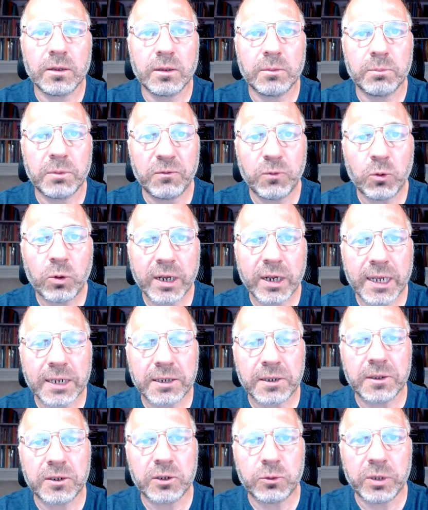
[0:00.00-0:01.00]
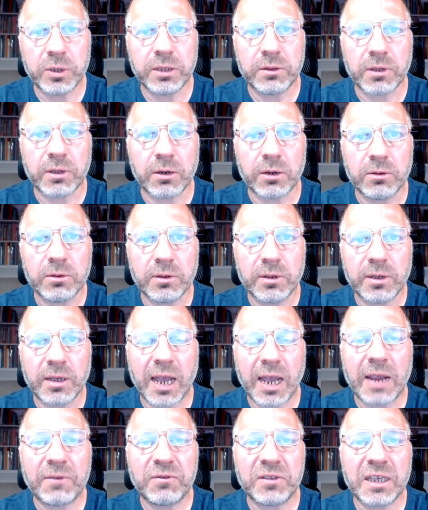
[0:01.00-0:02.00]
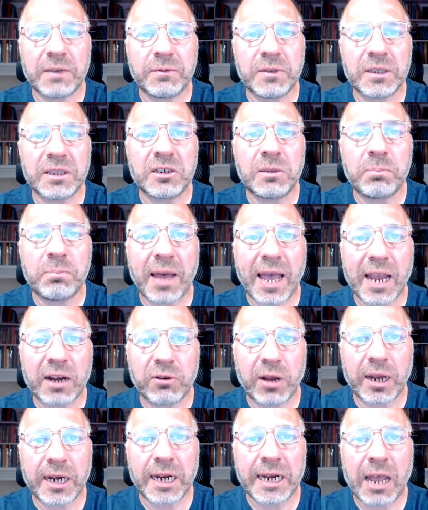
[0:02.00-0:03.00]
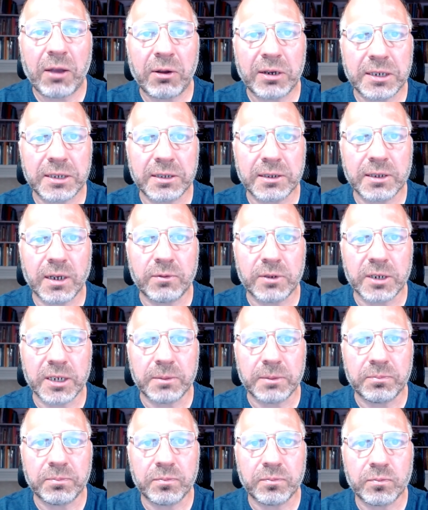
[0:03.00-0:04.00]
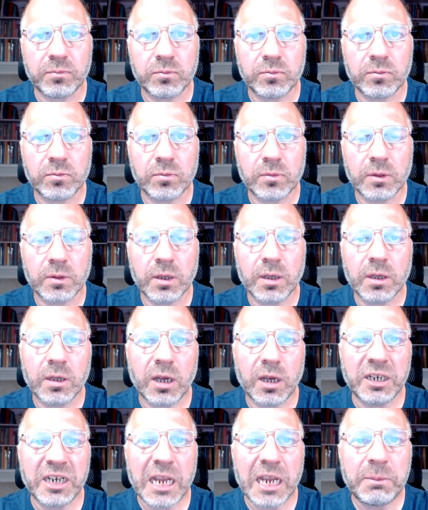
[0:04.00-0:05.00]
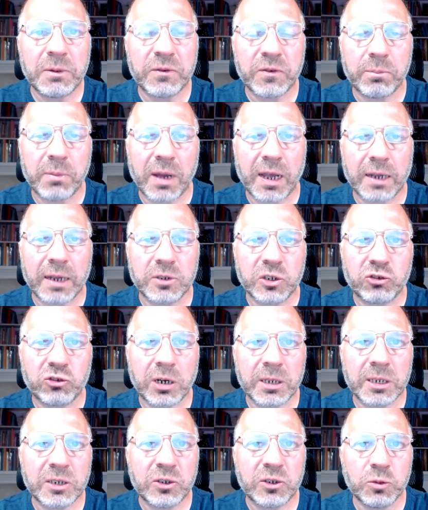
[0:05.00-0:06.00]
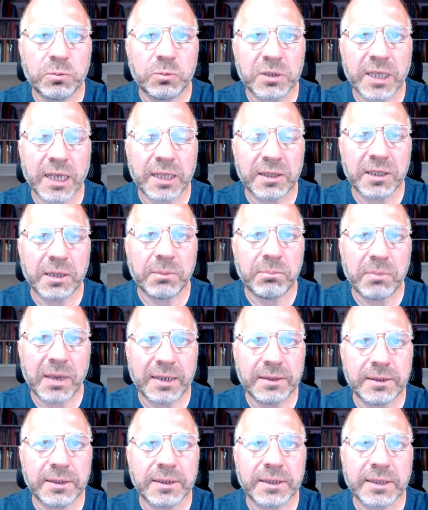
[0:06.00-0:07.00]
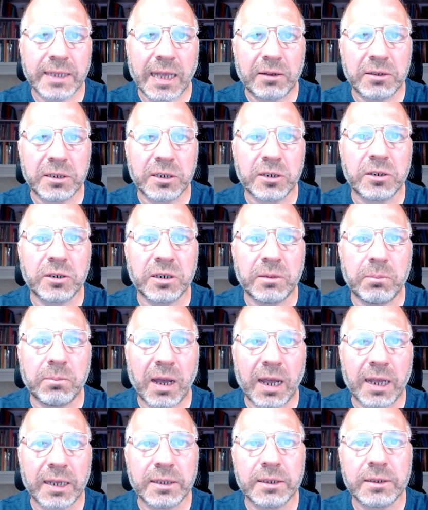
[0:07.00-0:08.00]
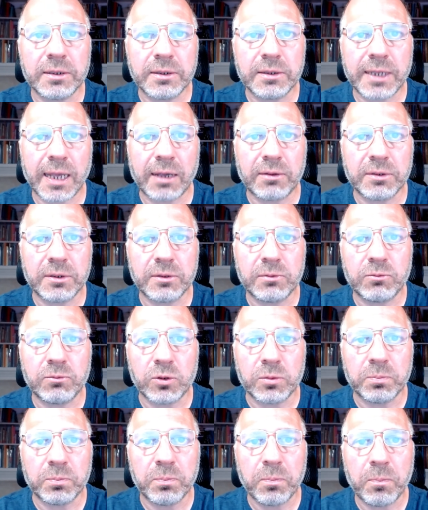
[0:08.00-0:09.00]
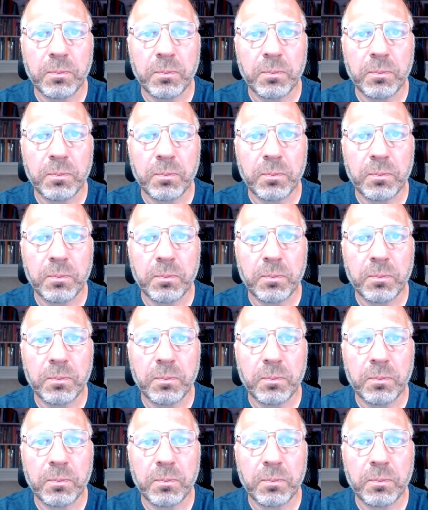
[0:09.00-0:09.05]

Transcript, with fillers: Before I get to the tweak, though, I have to give you a little background on how I discovered it. A neighbor of mine was trying to duplicate the amazing sound he heard in my sound room.